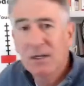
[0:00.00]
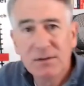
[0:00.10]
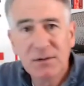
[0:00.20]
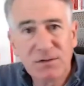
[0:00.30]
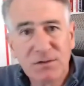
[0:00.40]

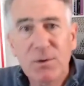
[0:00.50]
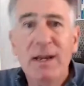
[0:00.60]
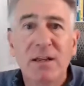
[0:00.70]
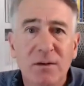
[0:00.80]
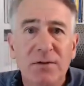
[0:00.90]
the
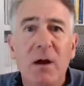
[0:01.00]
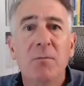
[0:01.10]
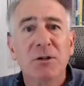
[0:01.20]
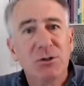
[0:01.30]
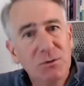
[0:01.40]
strength of how
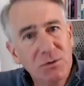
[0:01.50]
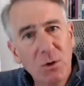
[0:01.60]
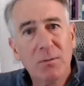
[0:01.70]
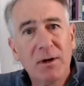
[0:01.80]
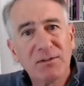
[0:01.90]
much you
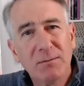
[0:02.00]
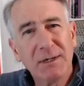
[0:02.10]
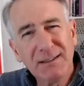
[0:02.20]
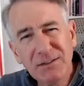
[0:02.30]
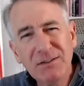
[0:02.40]
know about
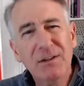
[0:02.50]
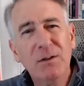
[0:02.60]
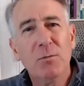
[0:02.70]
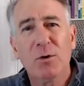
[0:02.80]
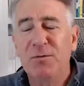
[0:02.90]
somebody. And this is a
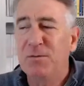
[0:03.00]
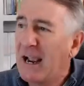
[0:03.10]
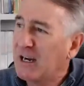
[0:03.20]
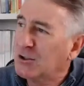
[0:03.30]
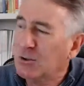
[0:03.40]
little more
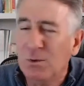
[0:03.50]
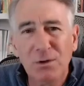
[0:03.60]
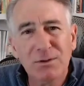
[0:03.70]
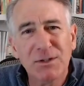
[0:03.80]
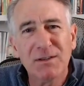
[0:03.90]

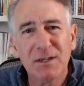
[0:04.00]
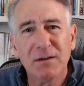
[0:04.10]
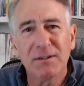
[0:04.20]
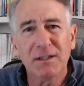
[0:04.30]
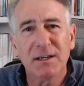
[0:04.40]
factual. You can think
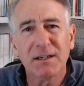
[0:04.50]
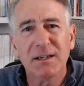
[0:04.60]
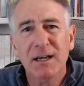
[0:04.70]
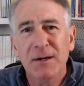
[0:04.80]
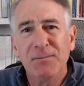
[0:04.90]
of it
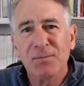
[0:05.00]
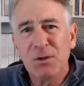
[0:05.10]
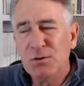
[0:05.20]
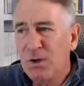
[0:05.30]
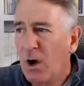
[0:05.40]
like
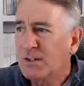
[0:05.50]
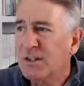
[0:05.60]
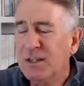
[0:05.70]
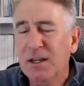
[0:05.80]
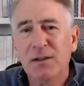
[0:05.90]
you talk
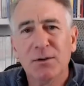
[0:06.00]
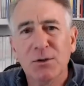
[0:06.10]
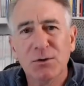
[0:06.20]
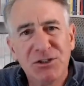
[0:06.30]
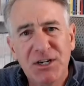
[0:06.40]
together,
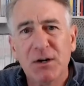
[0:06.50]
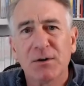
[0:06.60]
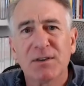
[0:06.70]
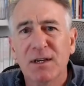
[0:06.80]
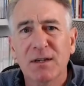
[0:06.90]
you share
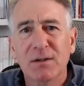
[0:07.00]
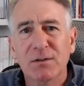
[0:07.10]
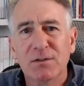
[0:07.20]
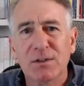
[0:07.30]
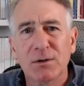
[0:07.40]

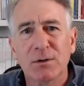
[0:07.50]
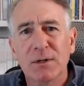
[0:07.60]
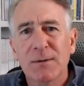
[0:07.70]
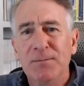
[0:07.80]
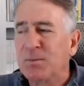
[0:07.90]
things, they're
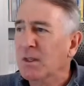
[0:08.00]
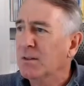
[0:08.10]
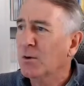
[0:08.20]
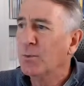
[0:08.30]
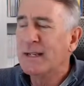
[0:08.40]

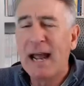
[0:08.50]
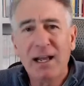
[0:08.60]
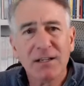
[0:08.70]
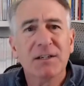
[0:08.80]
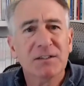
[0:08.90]

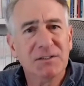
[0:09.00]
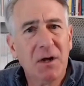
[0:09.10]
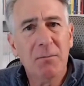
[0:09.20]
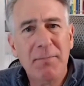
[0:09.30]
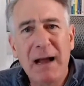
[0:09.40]
realities
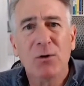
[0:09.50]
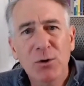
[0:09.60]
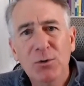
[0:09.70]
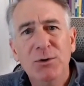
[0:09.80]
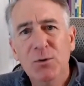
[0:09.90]
about
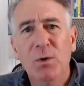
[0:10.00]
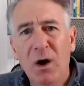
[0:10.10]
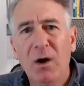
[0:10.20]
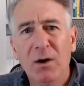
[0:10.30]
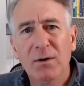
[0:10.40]
who you
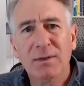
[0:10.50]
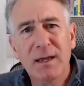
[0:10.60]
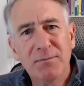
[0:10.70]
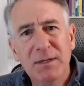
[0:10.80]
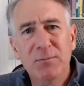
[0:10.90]
are
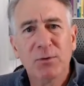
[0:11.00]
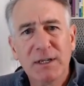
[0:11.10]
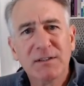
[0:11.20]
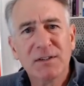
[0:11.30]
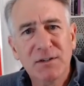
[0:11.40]
that people
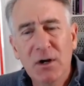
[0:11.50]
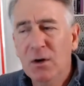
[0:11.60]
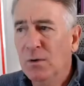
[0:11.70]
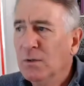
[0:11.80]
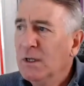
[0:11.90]
get to
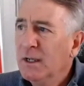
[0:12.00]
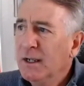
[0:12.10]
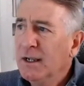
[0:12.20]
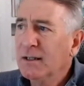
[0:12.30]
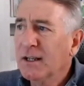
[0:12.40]
know.
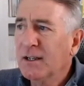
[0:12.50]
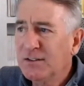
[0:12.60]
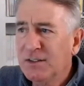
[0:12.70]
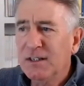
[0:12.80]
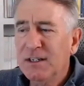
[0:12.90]
And like I
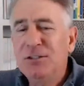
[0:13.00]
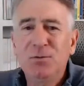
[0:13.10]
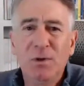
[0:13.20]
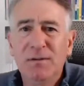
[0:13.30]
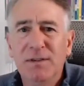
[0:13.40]
said,
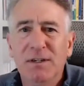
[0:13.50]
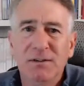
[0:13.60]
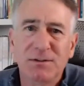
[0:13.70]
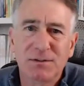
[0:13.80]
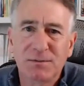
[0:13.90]
each one of
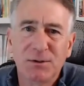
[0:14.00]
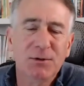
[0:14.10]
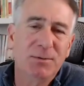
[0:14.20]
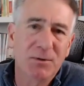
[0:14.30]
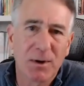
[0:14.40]
these
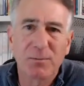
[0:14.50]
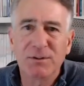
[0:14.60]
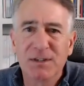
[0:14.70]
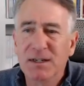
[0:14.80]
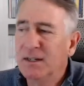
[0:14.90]
could be
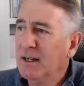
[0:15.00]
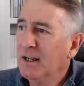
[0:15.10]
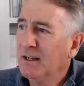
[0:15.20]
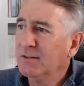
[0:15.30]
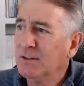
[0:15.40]
represented
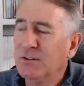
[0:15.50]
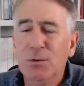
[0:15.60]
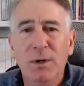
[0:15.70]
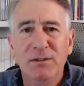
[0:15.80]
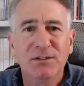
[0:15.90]
as a
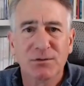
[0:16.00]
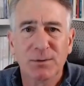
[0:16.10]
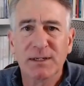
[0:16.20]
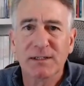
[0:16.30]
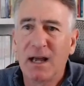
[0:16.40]
two-way
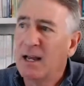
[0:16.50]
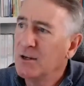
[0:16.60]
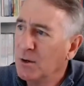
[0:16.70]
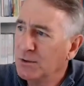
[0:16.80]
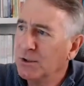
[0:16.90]
street. I
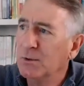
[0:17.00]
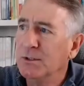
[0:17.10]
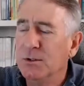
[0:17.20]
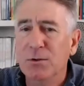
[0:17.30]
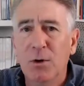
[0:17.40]
know you
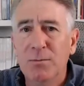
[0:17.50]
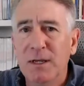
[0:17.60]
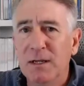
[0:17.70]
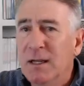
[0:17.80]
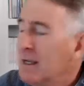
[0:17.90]
and you know
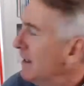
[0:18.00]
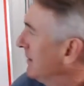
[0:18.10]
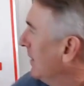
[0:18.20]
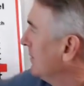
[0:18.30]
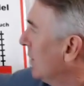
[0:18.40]
me. Yeah.
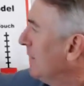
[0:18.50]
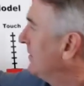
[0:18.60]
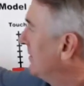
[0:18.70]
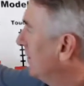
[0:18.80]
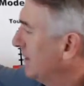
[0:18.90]
Now, knowing
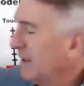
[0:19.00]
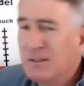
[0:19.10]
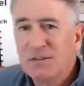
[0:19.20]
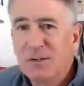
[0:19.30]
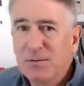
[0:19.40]
somebody
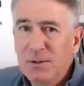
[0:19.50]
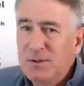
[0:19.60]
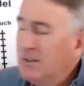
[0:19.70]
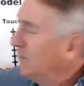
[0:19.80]
is different than